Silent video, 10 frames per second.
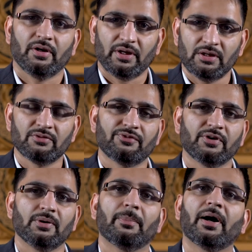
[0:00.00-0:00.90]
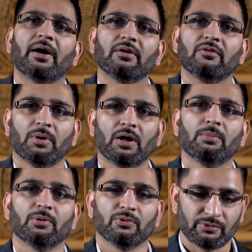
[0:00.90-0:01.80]
infinite pile of
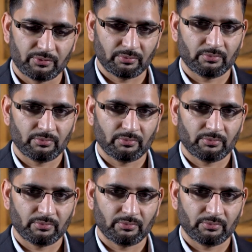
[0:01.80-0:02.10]
marbles,